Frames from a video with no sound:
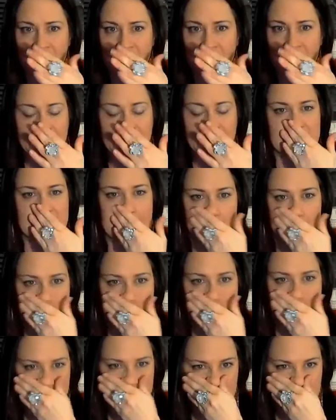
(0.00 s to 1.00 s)
I see that we
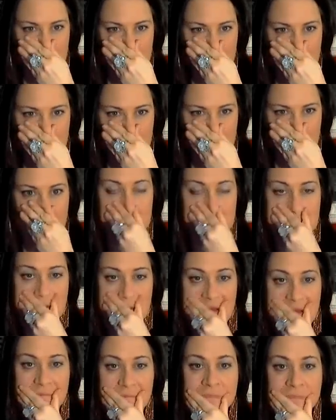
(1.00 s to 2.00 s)
have a couple of viewers,
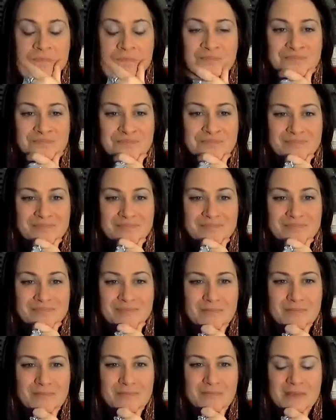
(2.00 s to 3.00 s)
but
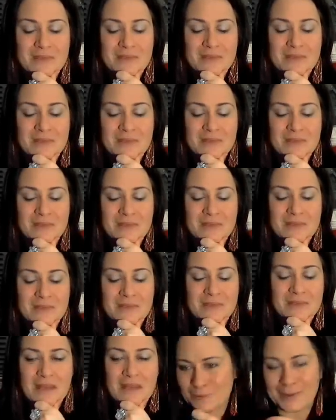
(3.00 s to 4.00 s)
anyways,
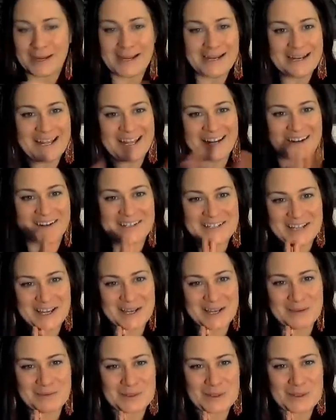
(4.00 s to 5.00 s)
we're right at our
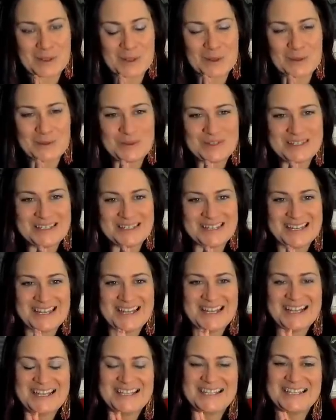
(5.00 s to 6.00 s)
time to close.
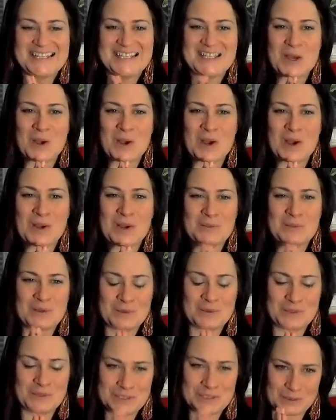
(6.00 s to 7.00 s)
So I'm going to
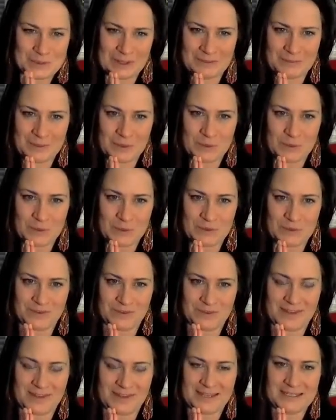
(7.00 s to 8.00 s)
wish you all a beautiful
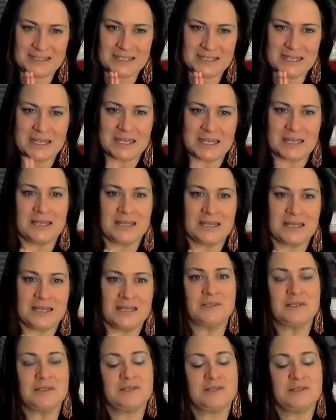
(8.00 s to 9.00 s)
night, and
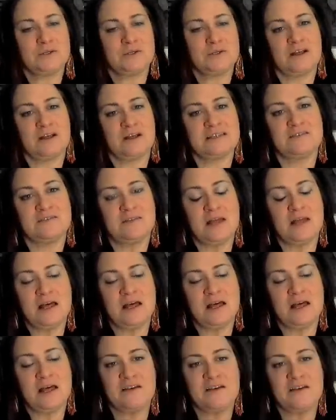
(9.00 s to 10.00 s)
send you lots of
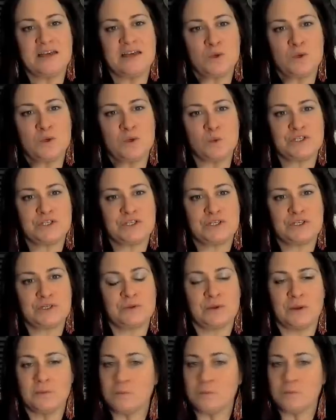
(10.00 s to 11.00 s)
love, and wish
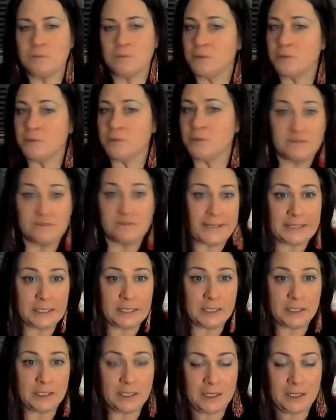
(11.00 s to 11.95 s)
you a beautiful week.